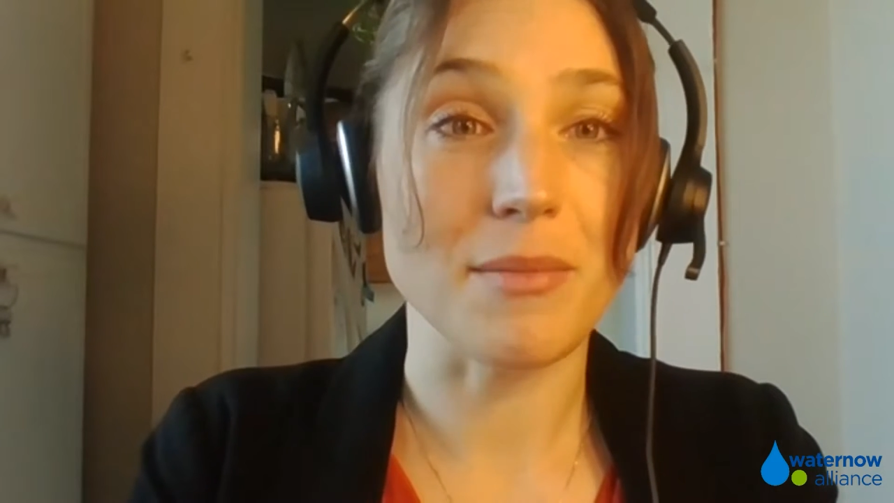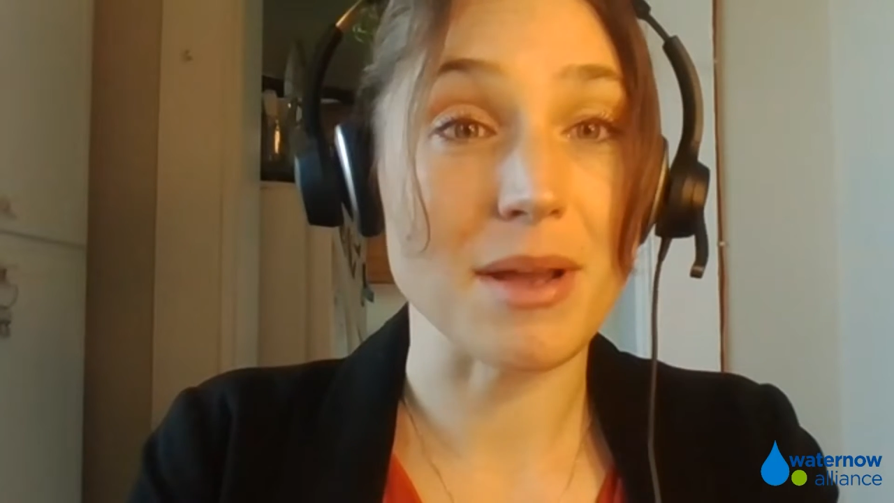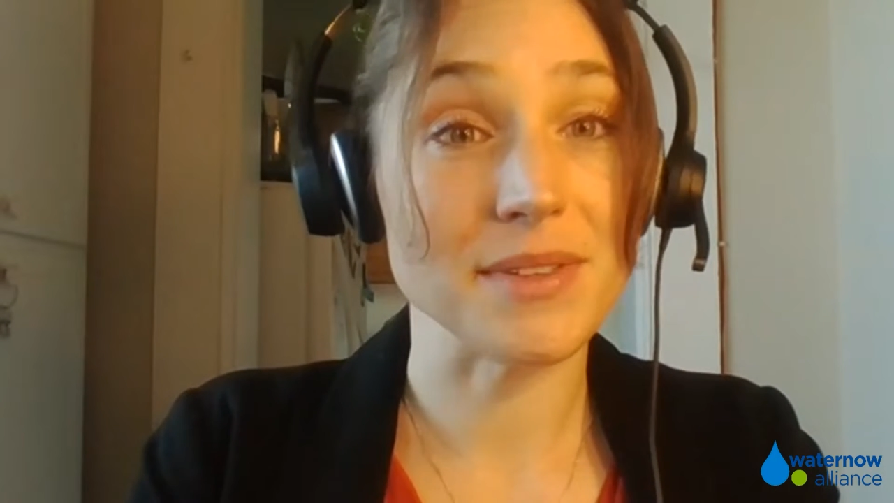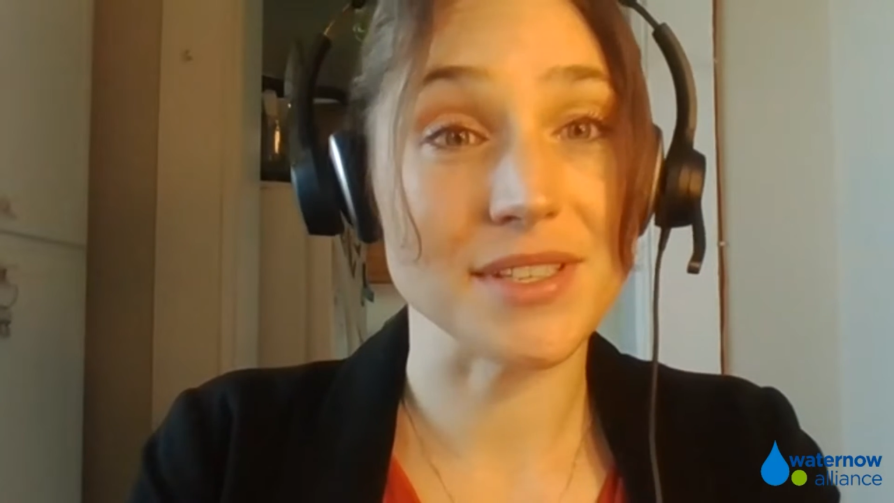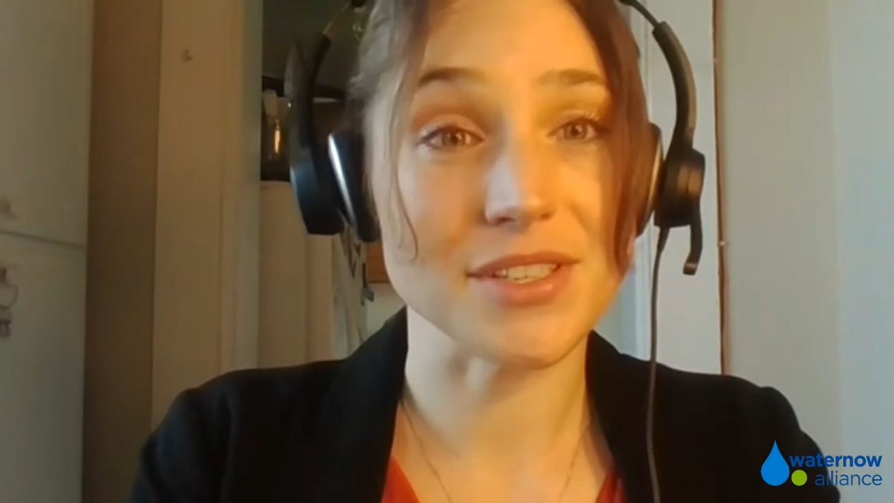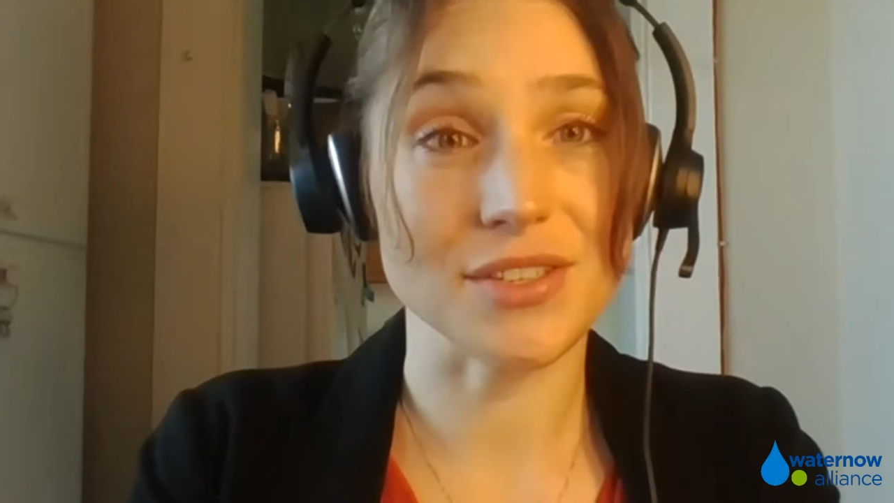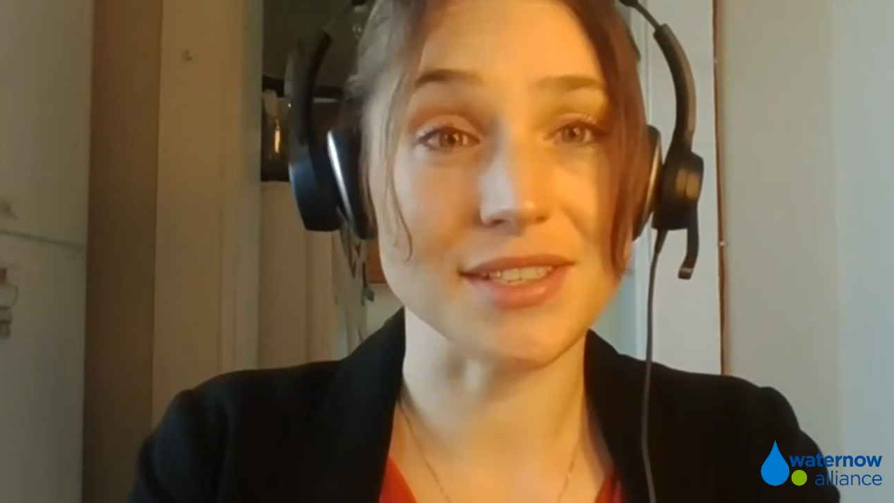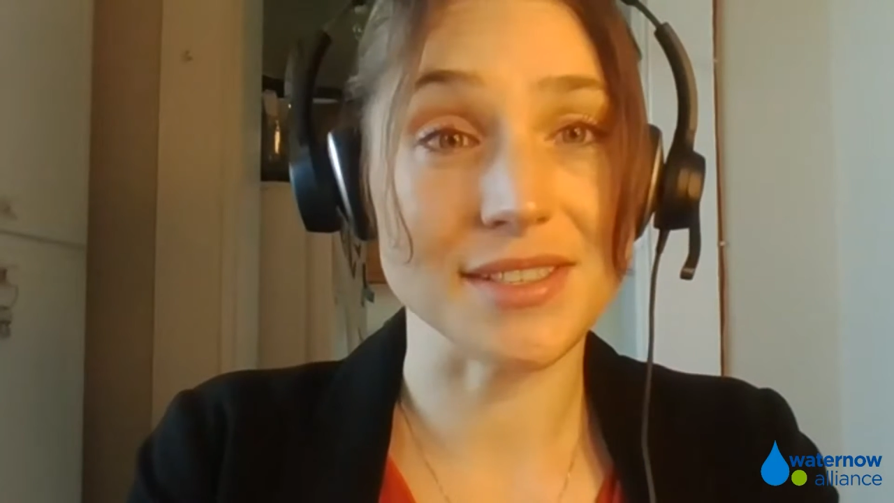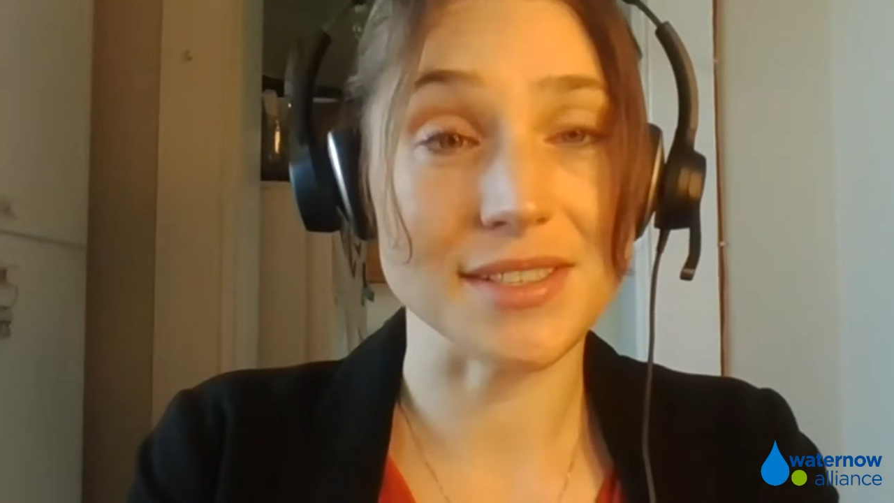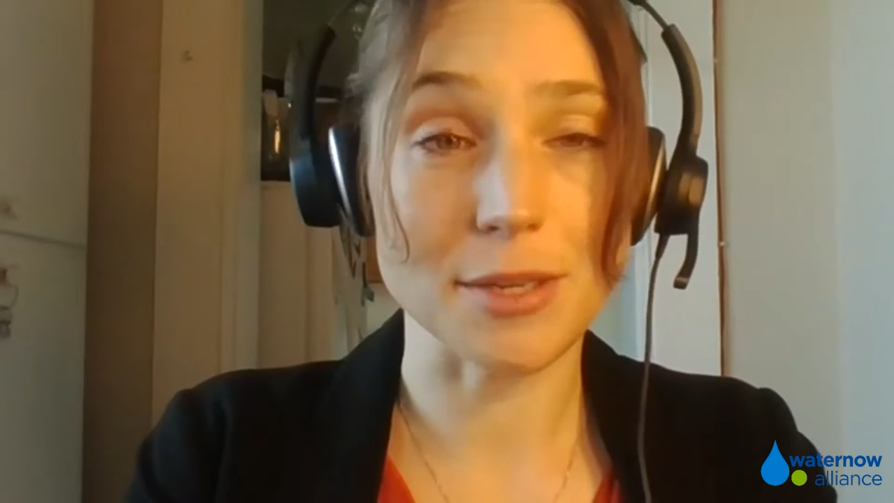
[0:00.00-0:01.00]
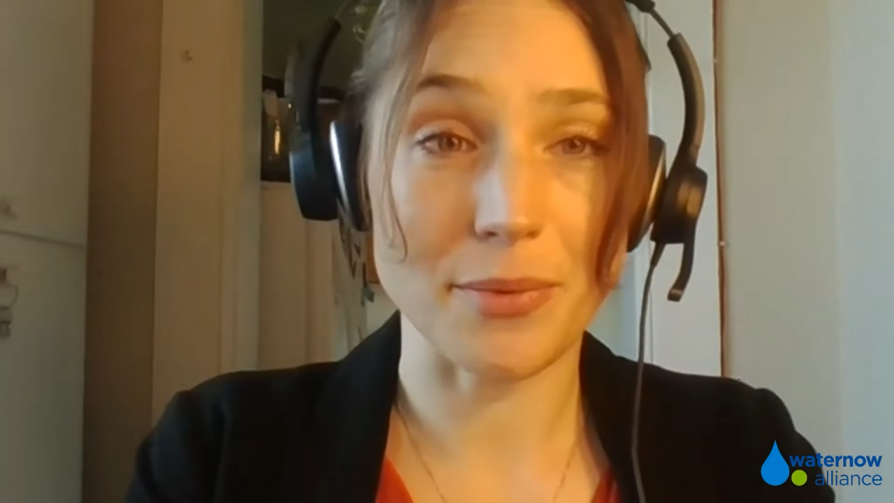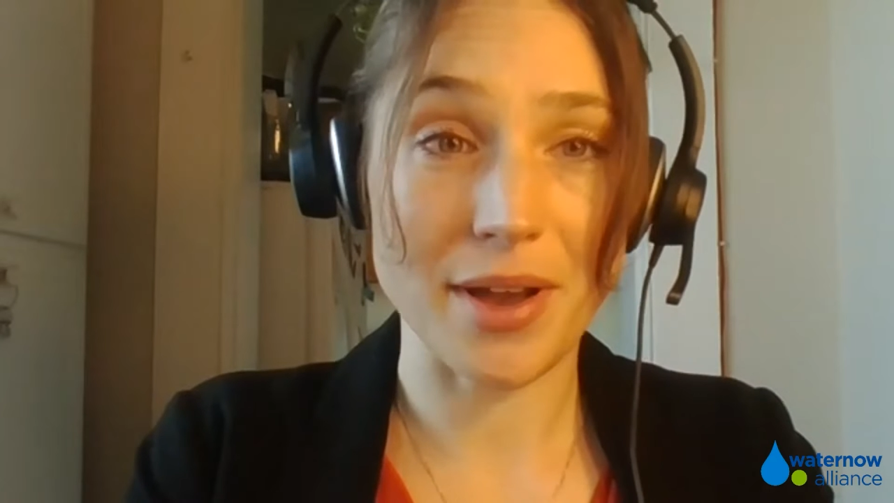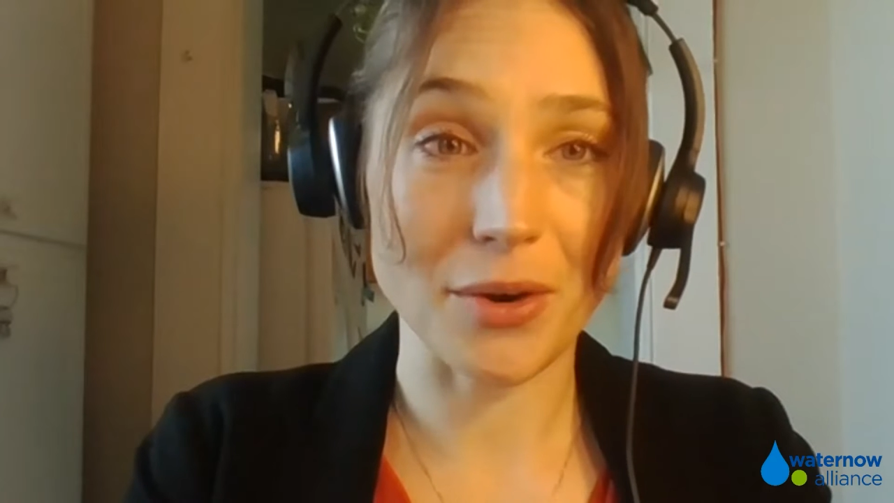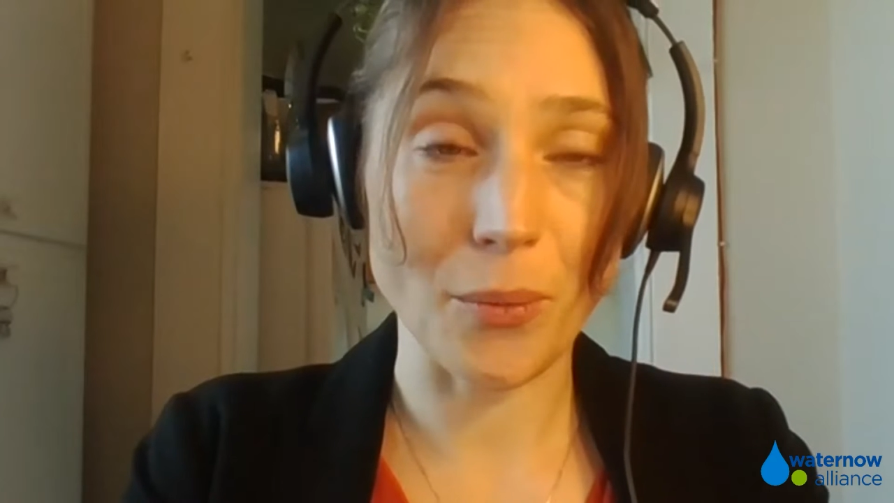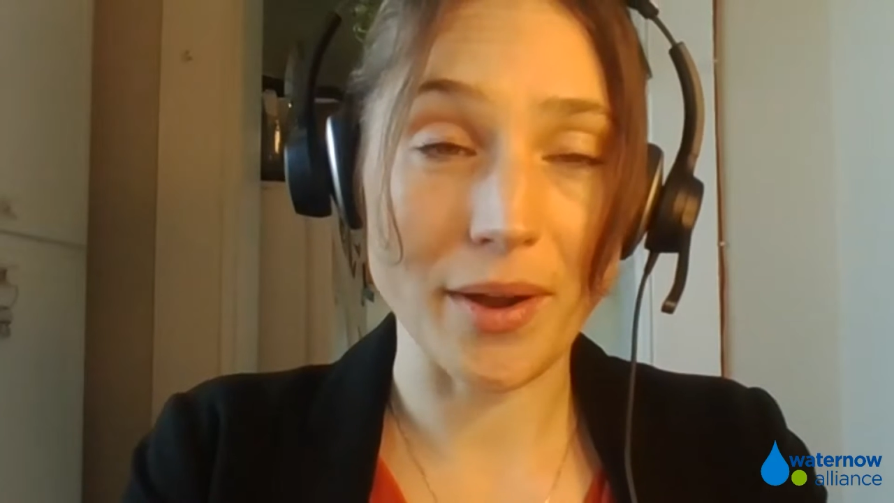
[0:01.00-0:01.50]
My position is City
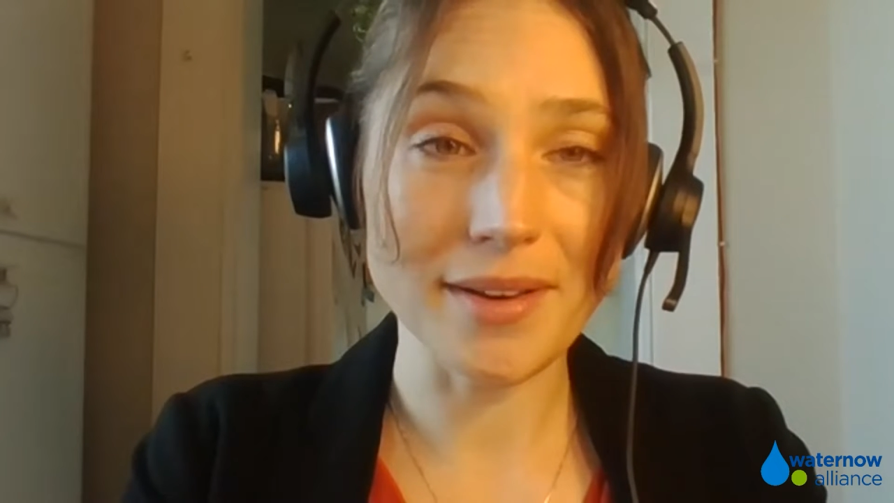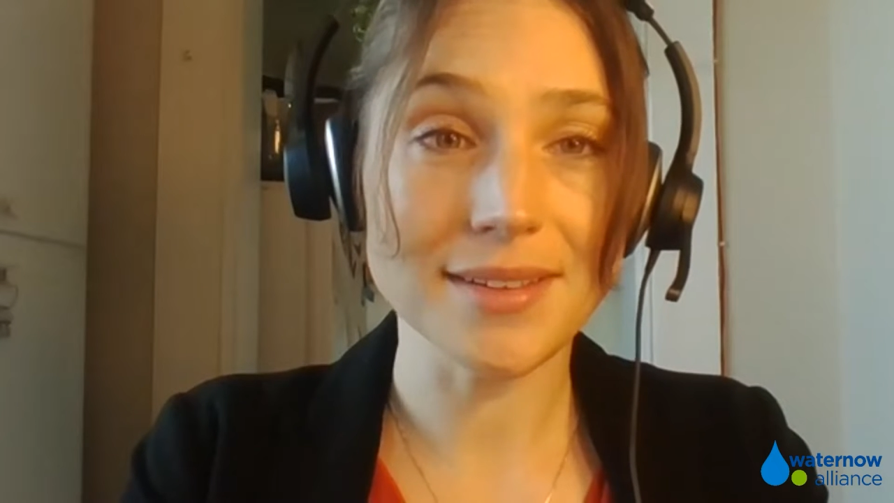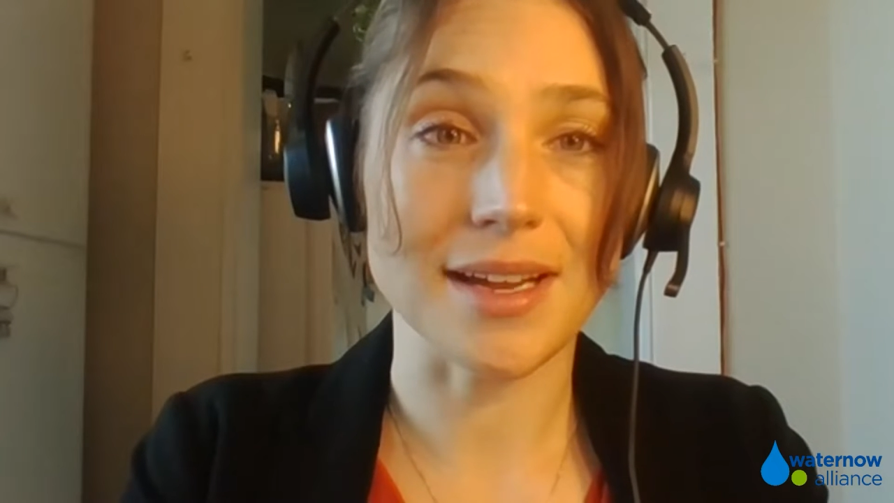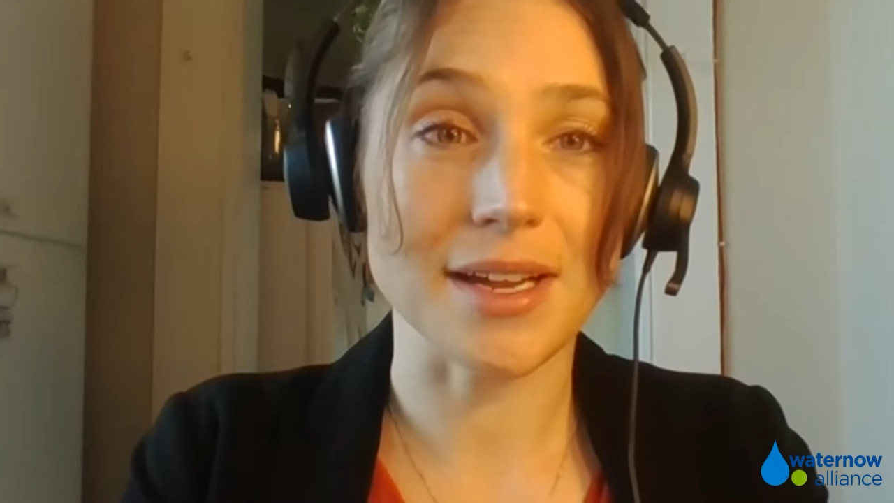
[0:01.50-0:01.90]
Planner 1.